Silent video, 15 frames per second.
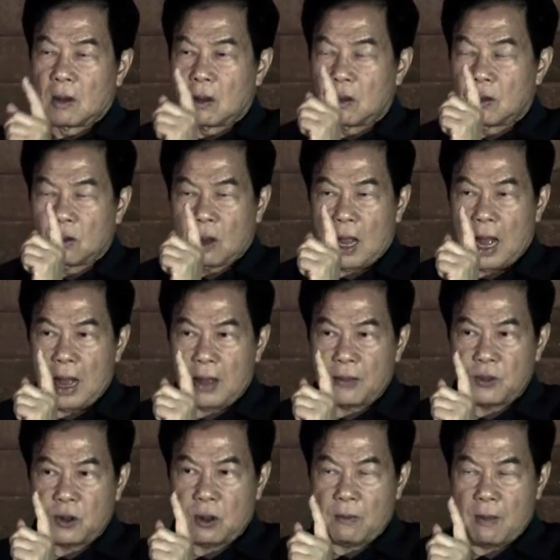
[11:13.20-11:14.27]
you calm
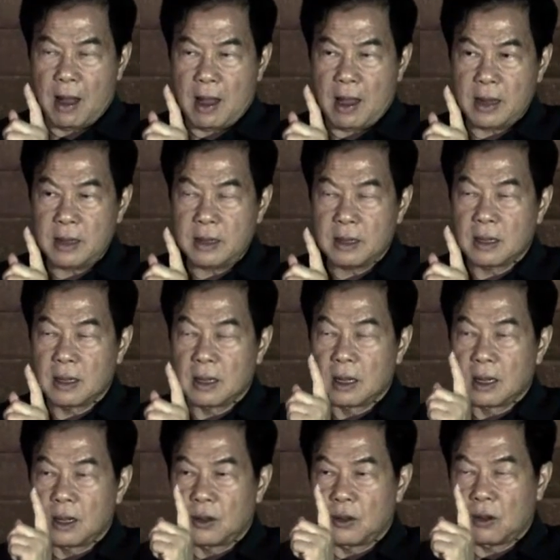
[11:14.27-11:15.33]
your mind,
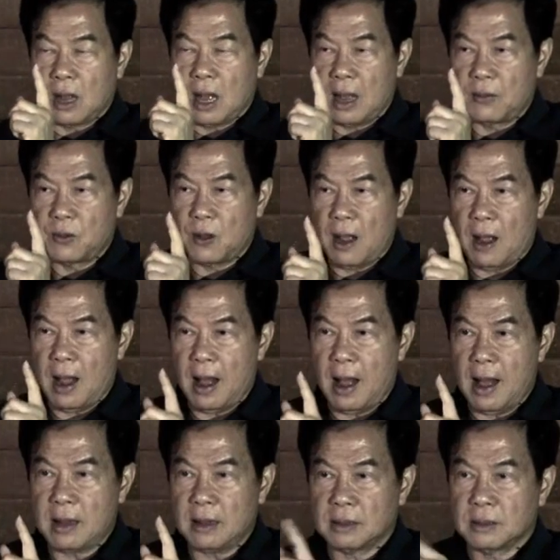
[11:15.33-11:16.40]
you calm your
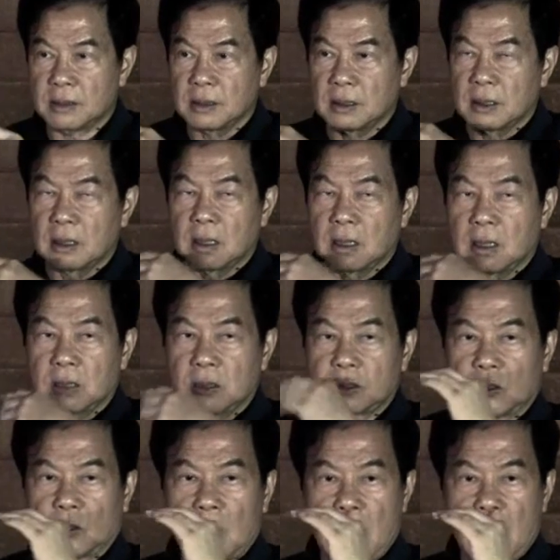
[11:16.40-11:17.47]
heart,
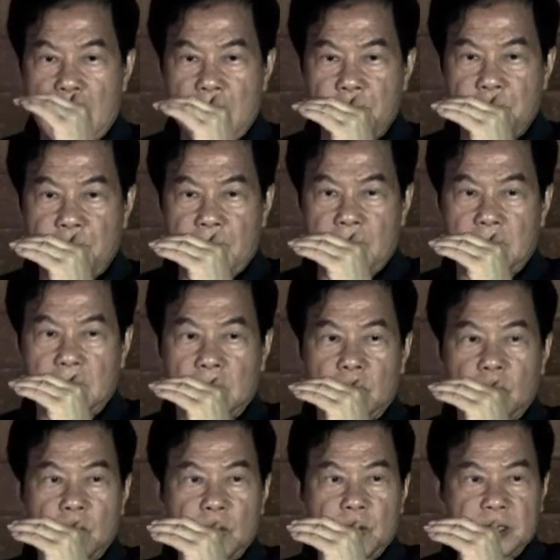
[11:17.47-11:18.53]
so the heartbeat
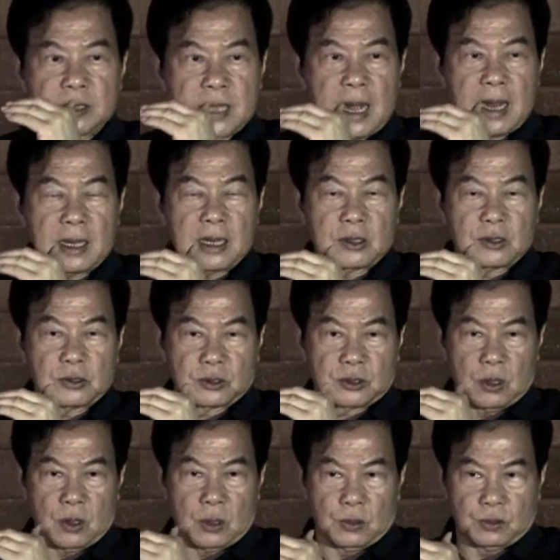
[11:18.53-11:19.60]
will be started to
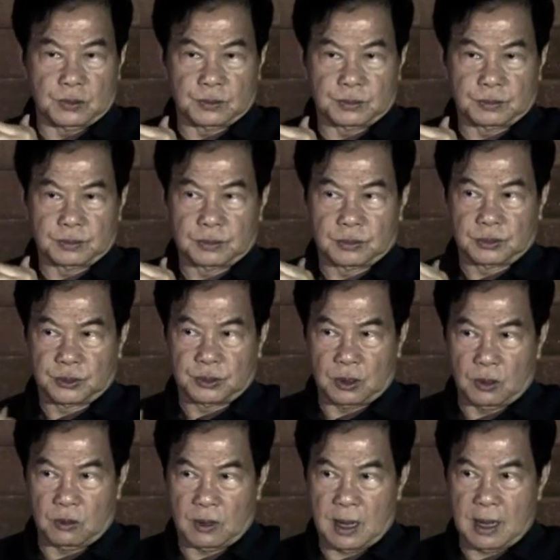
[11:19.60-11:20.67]
slow
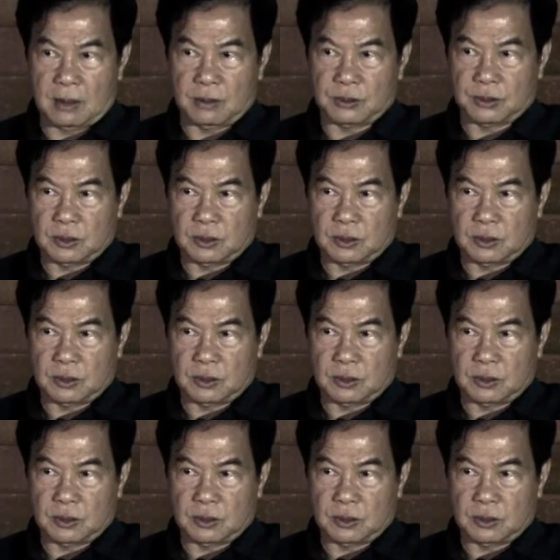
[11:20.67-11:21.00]
down.